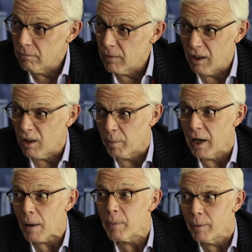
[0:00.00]
And you're not
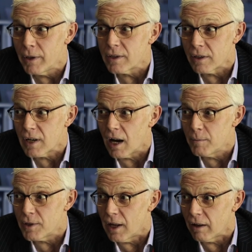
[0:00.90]
been happy with us at
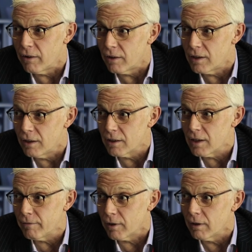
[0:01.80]
times in that 30 years,
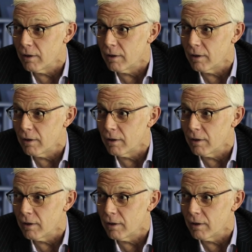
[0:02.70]
have you?